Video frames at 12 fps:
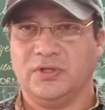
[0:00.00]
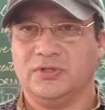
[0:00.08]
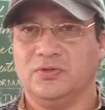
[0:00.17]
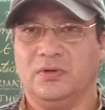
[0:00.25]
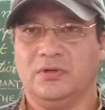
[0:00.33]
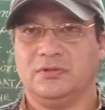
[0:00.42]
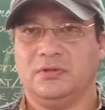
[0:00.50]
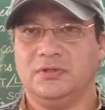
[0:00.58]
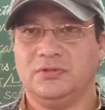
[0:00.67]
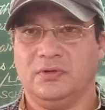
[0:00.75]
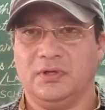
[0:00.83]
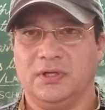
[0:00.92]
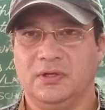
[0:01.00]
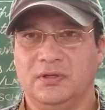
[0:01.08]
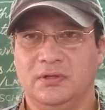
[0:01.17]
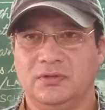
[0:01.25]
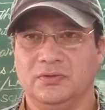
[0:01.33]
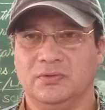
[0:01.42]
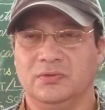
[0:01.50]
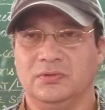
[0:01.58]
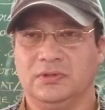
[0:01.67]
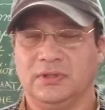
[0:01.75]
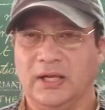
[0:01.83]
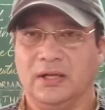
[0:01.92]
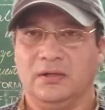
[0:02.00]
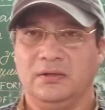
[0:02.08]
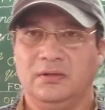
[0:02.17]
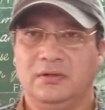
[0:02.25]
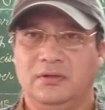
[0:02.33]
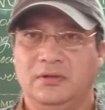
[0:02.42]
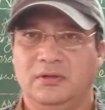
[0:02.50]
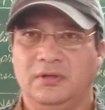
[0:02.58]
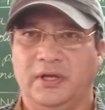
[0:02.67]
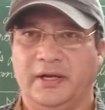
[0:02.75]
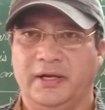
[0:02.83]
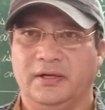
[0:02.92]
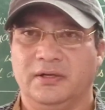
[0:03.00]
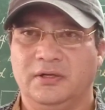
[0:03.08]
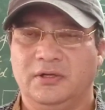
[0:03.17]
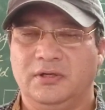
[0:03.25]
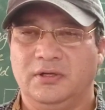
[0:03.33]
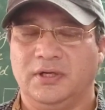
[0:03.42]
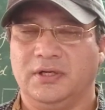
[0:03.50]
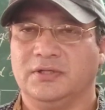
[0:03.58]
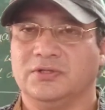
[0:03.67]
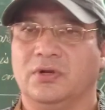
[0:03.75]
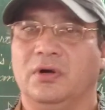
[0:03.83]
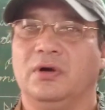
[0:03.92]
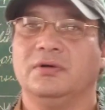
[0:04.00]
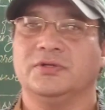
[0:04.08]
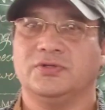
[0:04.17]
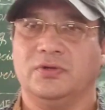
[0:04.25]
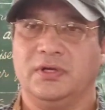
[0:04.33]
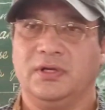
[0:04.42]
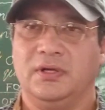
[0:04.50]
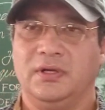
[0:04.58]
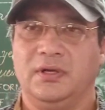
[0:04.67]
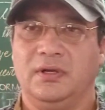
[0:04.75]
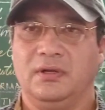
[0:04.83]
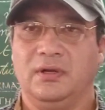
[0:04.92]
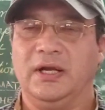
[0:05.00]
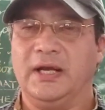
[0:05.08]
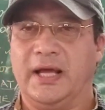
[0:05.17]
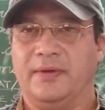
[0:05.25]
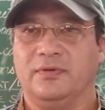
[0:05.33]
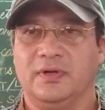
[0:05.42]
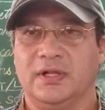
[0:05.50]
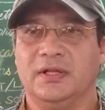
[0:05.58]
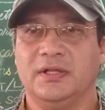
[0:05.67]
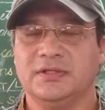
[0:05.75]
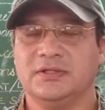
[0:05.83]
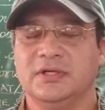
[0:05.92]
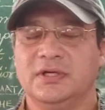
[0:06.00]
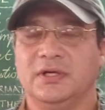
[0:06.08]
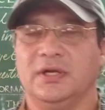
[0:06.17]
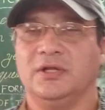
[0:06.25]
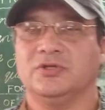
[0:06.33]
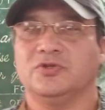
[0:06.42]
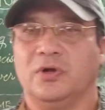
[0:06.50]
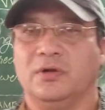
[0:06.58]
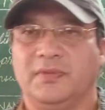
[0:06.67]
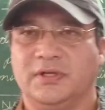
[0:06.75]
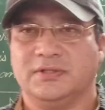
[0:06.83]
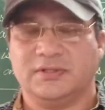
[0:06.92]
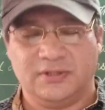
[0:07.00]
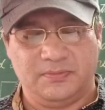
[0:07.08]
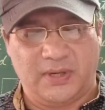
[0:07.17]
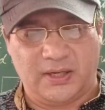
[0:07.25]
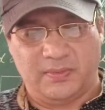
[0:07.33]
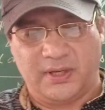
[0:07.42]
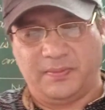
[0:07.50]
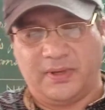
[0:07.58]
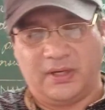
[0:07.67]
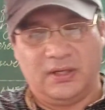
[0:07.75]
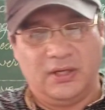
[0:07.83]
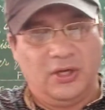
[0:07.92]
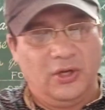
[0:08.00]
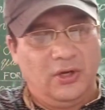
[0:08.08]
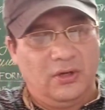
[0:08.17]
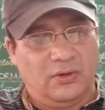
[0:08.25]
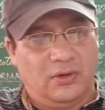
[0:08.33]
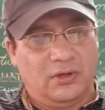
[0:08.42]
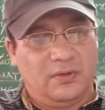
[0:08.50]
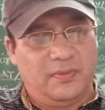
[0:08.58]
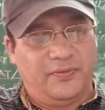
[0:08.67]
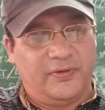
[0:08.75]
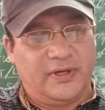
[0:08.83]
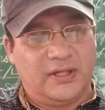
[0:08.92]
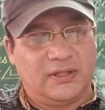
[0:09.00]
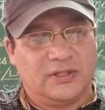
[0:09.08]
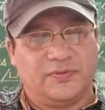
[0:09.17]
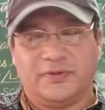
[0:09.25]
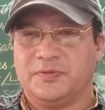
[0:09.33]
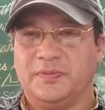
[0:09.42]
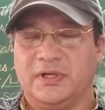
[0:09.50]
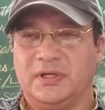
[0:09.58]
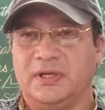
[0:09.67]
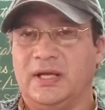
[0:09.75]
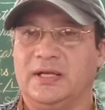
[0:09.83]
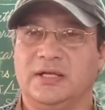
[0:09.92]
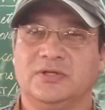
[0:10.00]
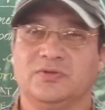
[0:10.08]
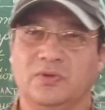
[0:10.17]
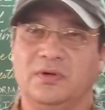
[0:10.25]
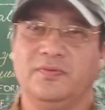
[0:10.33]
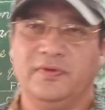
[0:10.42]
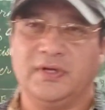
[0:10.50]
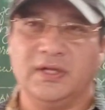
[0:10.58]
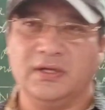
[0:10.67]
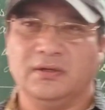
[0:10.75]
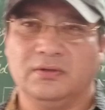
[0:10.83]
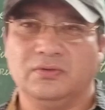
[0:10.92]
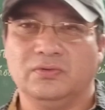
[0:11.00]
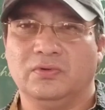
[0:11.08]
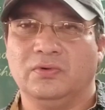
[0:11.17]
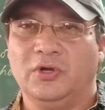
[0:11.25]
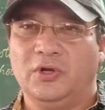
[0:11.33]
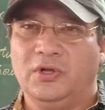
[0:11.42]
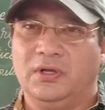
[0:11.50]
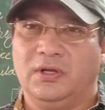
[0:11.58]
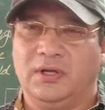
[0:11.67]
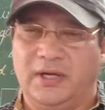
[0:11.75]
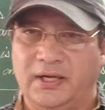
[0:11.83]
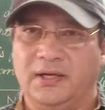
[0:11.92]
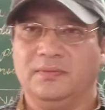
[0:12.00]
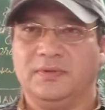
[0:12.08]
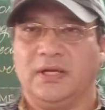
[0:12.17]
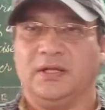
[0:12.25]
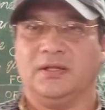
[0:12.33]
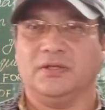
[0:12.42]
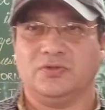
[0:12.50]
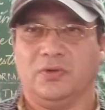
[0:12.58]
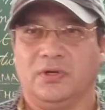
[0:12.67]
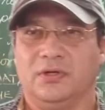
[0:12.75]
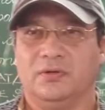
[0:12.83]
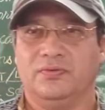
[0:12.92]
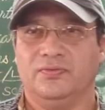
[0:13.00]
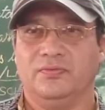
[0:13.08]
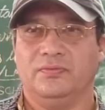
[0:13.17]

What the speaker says: So it's not a short story to tell an end. It is a long story, right? I have to tell this in installments, part by part, nor befitting this first meeting. And it is not fitting to end up telling the story of